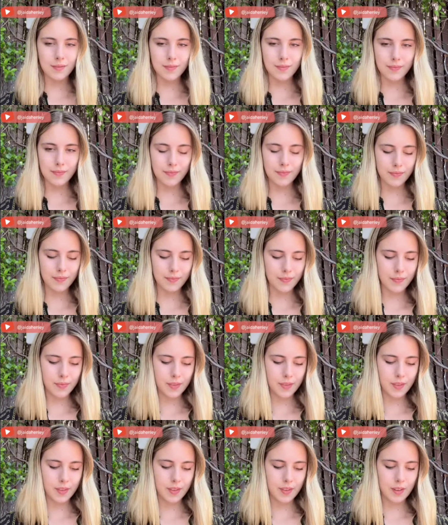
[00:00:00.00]

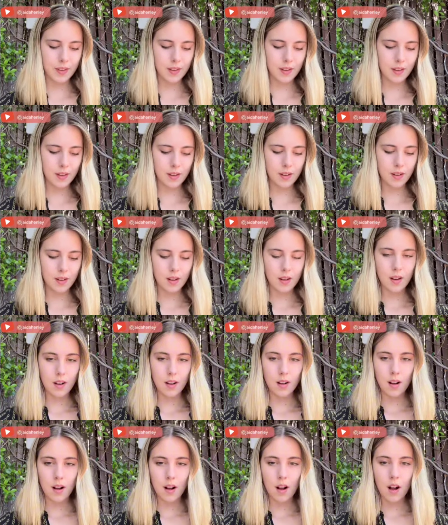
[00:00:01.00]

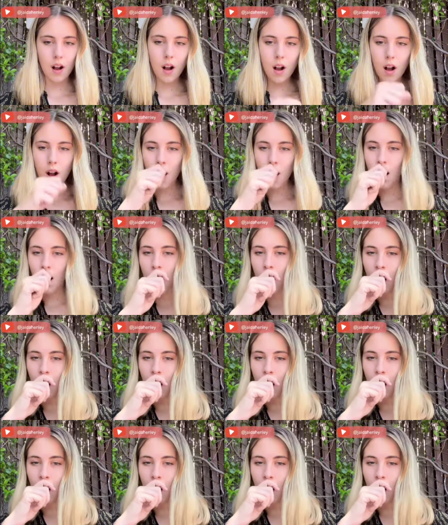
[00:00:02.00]
[no speech]